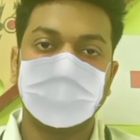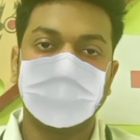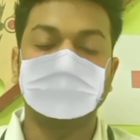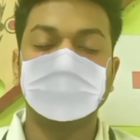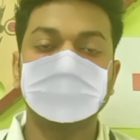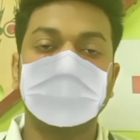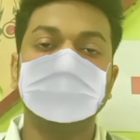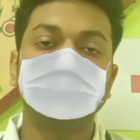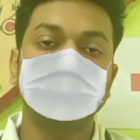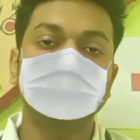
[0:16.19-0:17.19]
Now, this
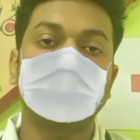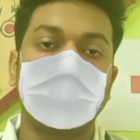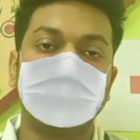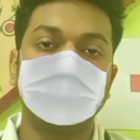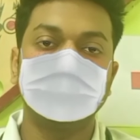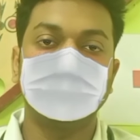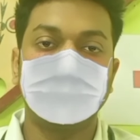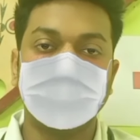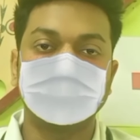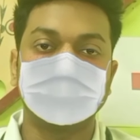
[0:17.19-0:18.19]
condition is common in the
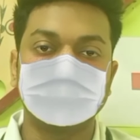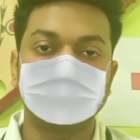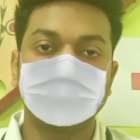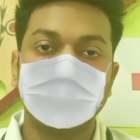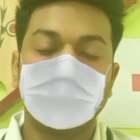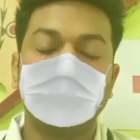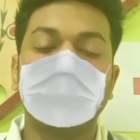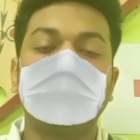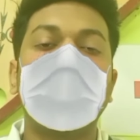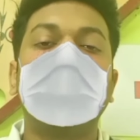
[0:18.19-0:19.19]
patients who
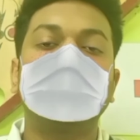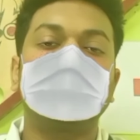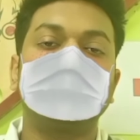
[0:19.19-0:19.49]
have had